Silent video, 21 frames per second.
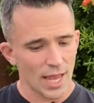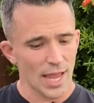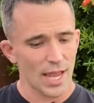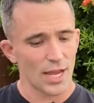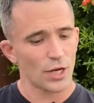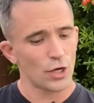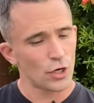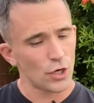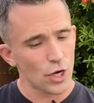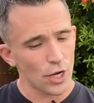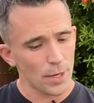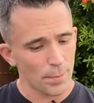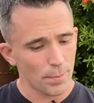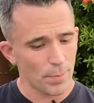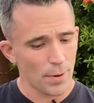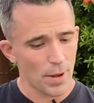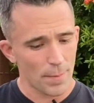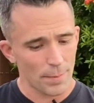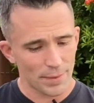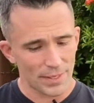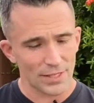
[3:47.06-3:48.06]
good
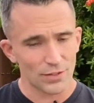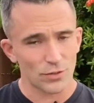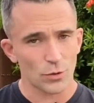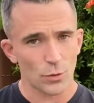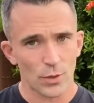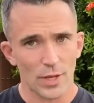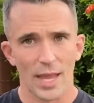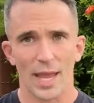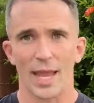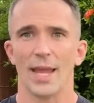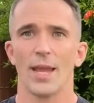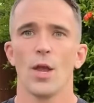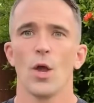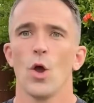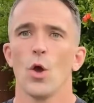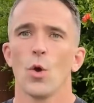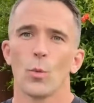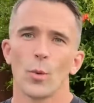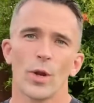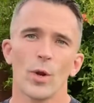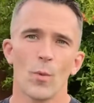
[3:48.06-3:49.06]
puppy, it's okay.
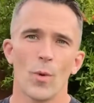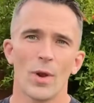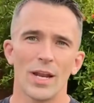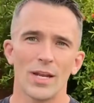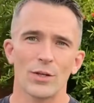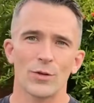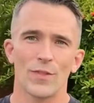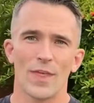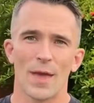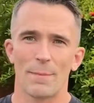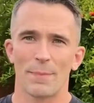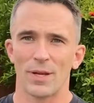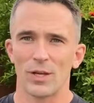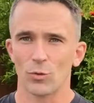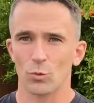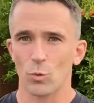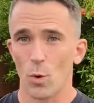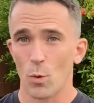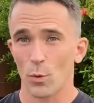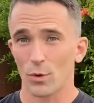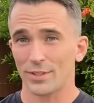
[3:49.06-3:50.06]
We don't want to do that
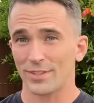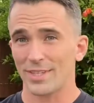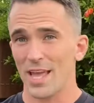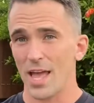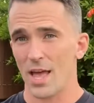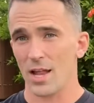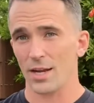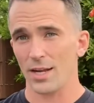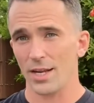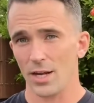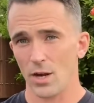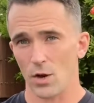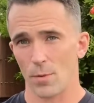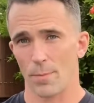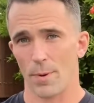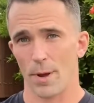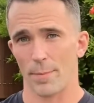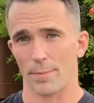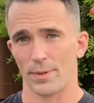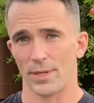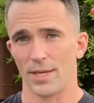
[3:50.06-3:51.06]
because what we're telling our
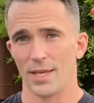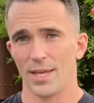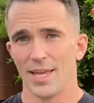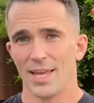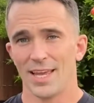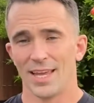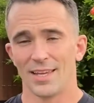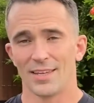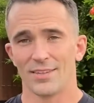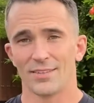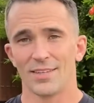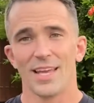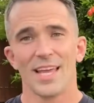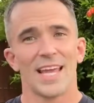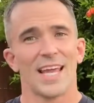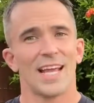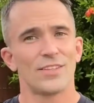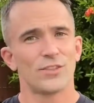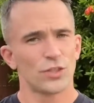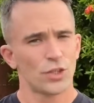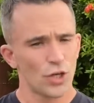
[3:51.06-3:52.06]
puppy is,
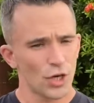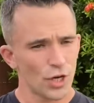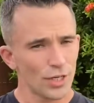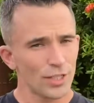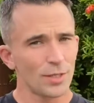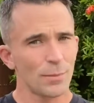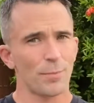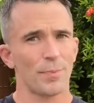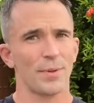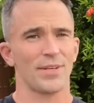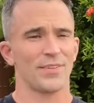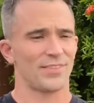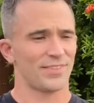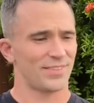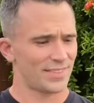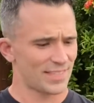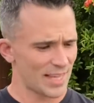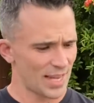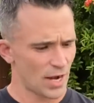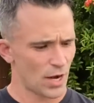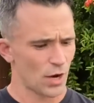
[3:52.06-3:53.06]
it's good to be
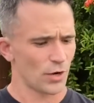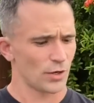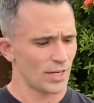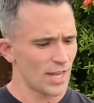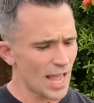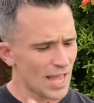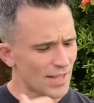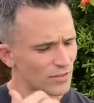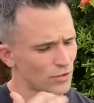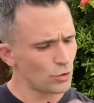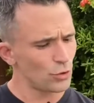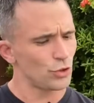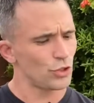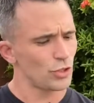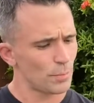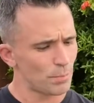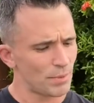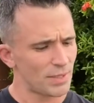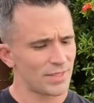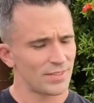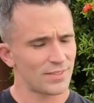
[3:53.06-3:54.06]
scared. Yes, you
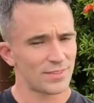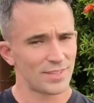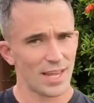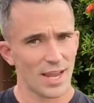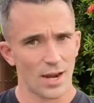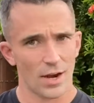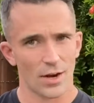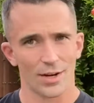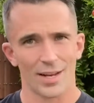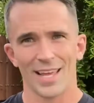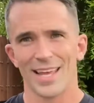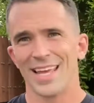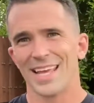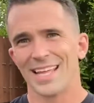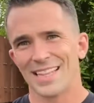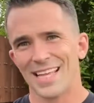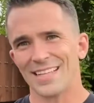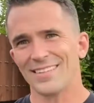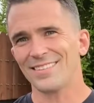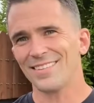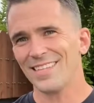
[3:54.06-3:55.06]
should be scared.
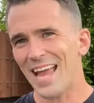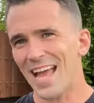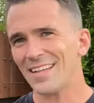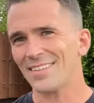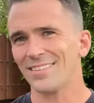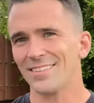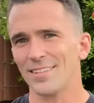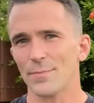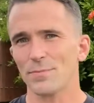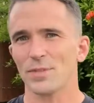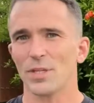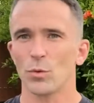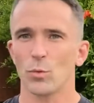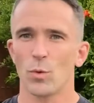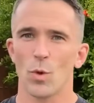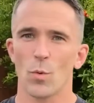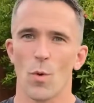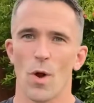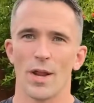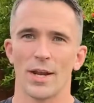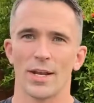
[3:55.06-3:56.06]
That's not something
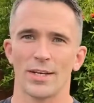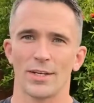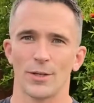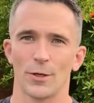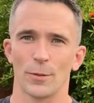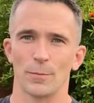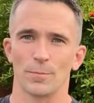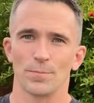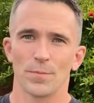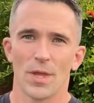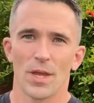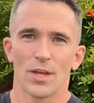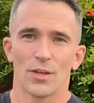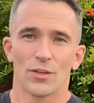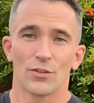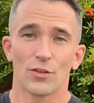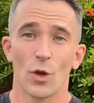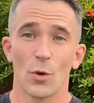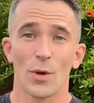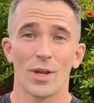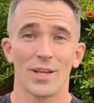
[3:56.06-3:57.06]
we want to do.
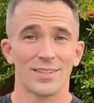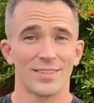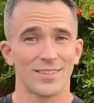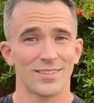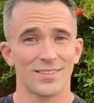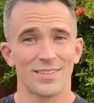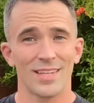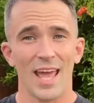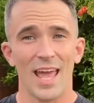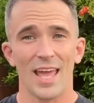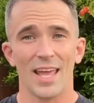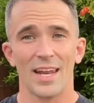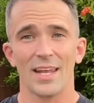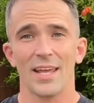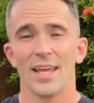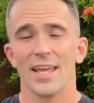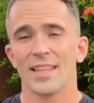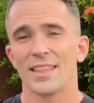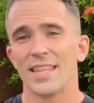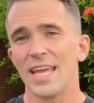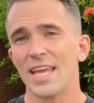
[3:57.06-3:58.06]
So instead,
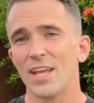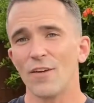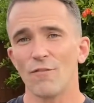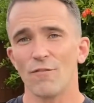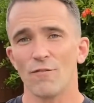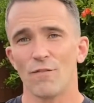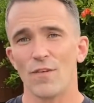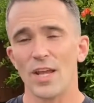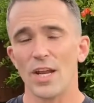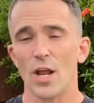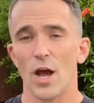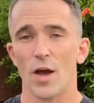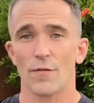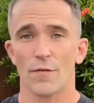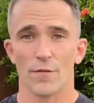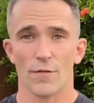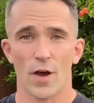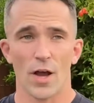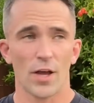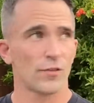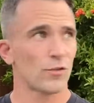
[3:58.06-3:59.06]
they can feed off
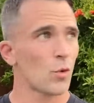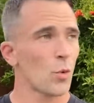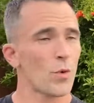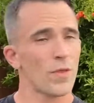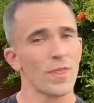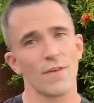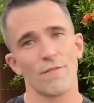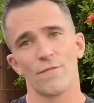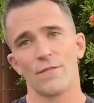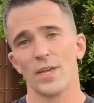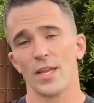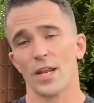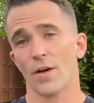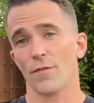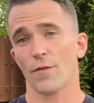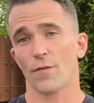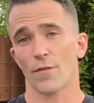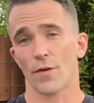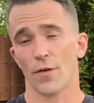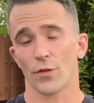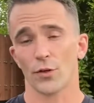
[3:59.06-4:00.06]
of us or they feed
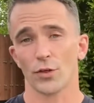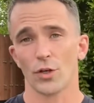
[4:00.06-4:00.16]
off of other